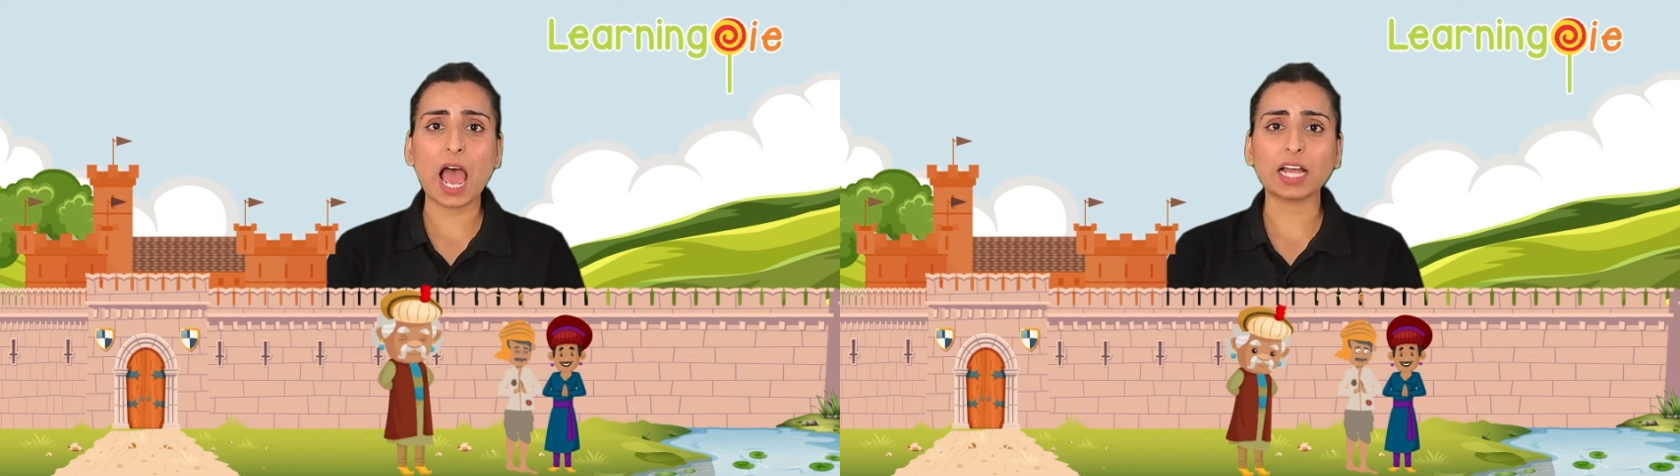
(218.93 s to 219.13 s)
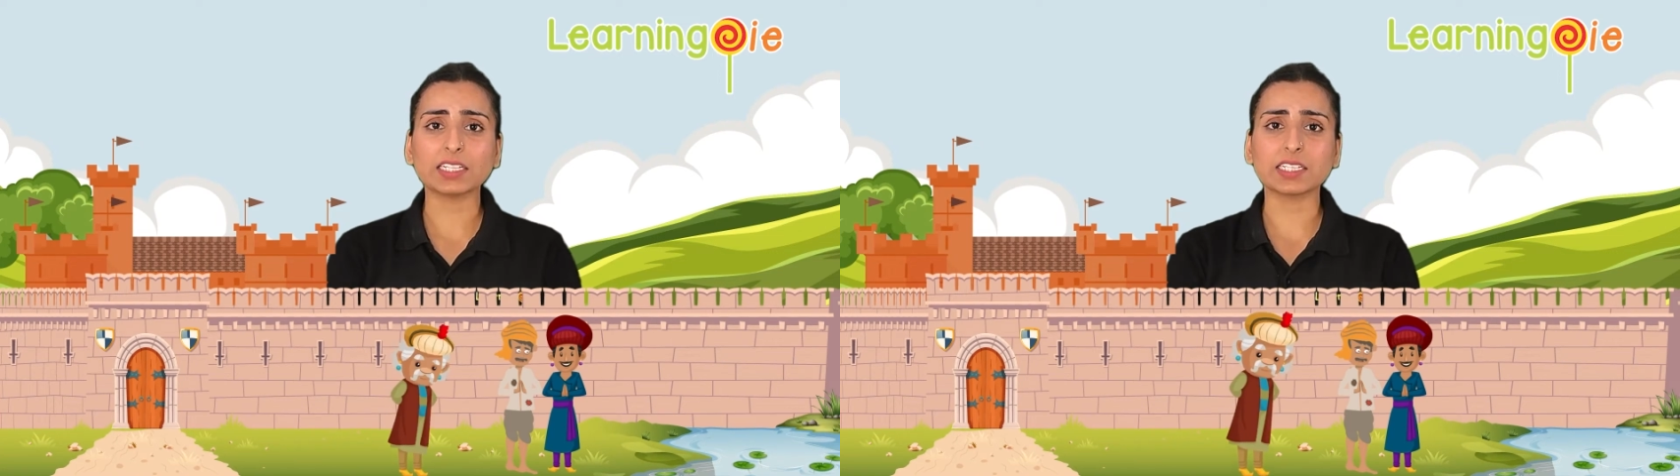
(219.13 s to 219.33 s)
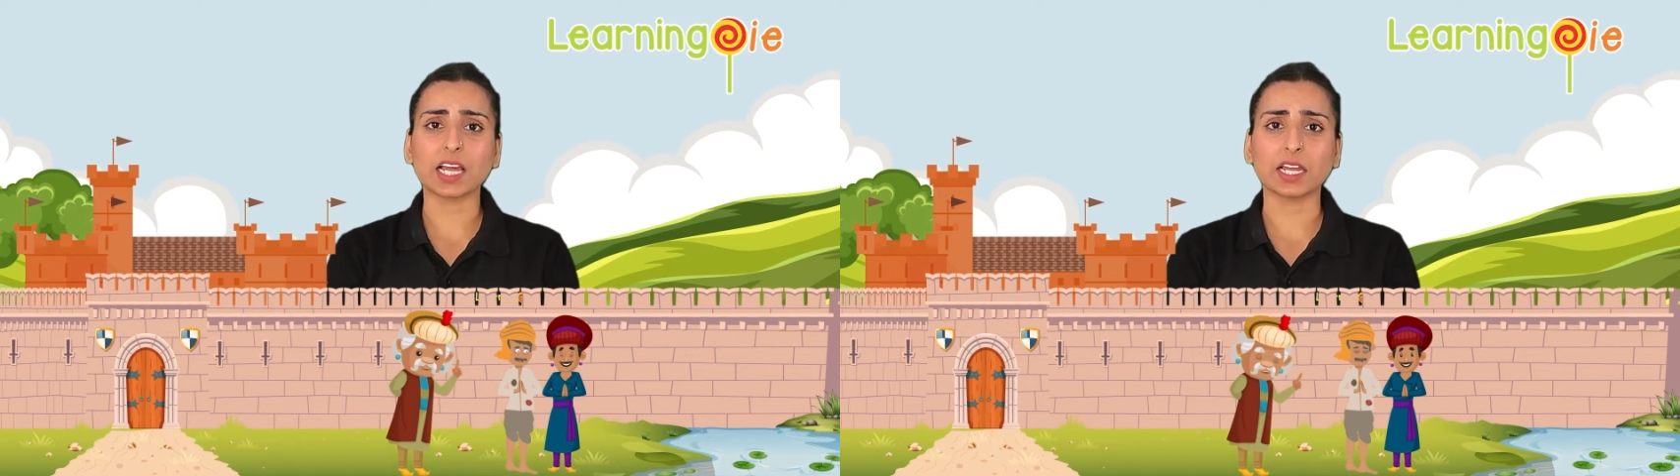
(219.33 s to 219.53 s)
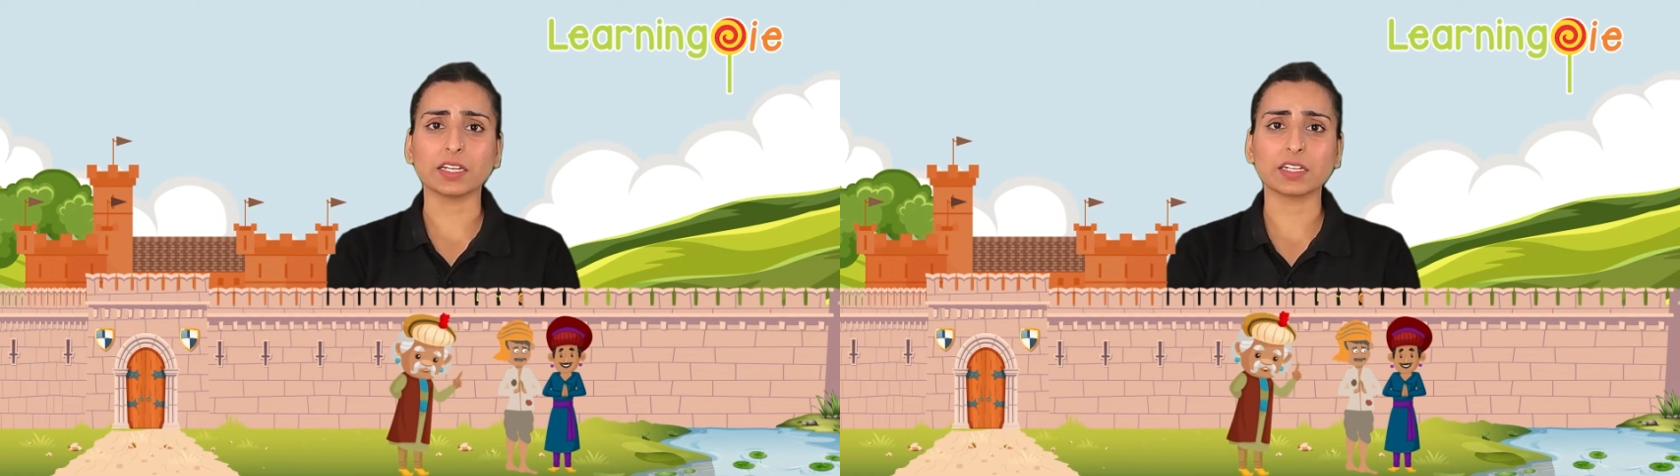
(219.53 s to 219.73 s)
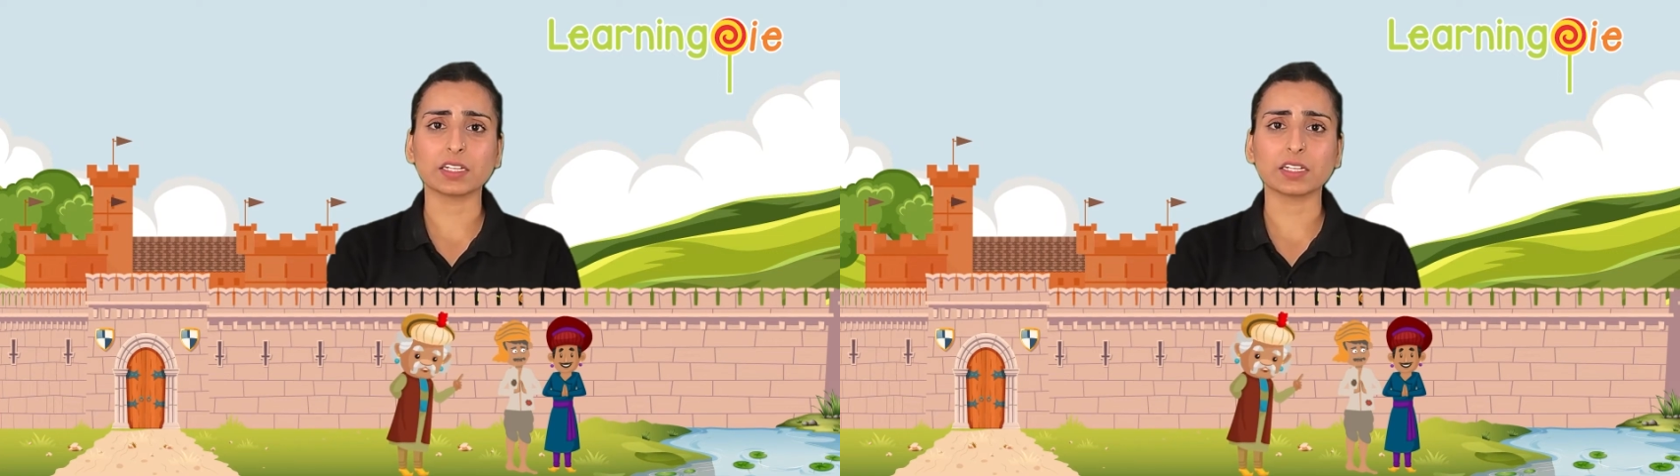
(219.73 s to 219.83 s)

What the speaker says: and said,